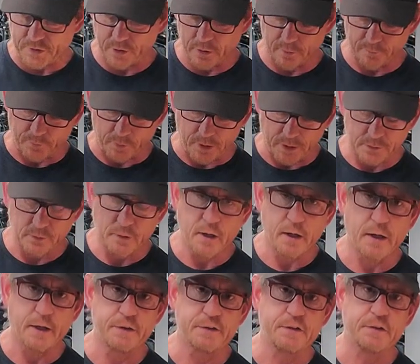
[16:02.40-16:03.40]
here for
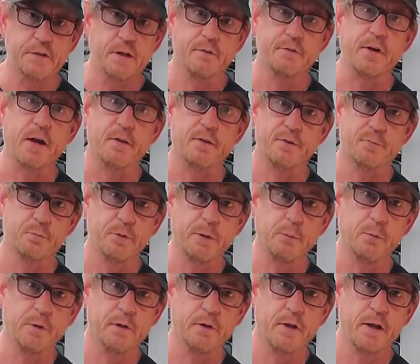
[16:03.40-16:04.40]
headlights. I've got 3
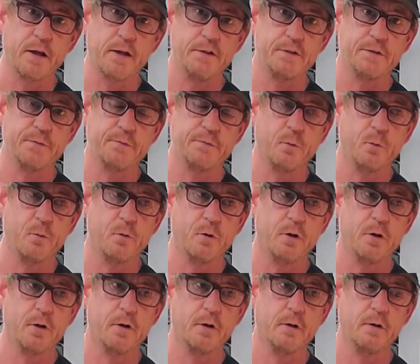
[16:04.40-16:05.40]
relays
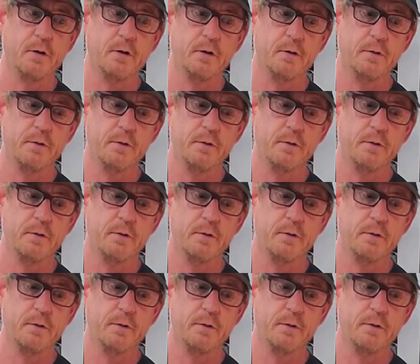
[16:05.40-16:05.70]
for